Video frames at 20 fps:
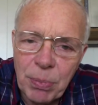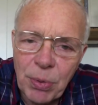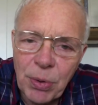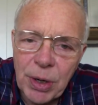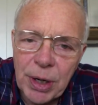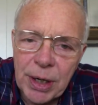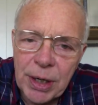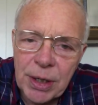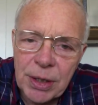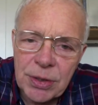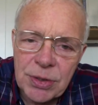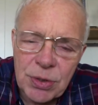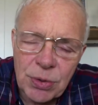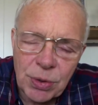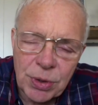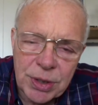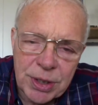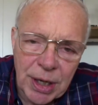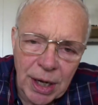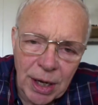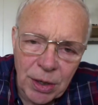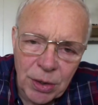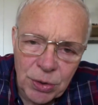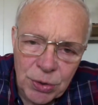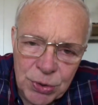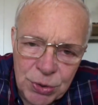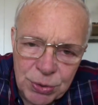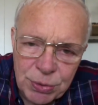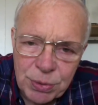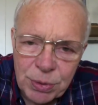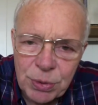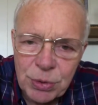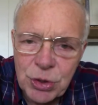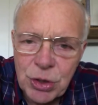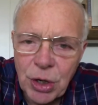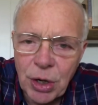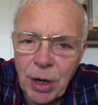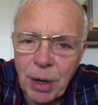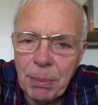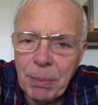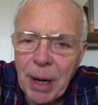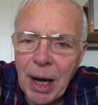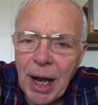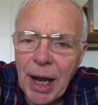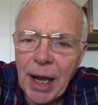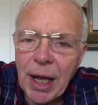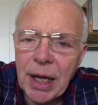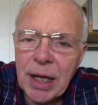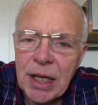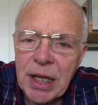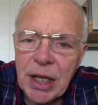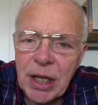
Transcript: brings or tells through Jeremiah,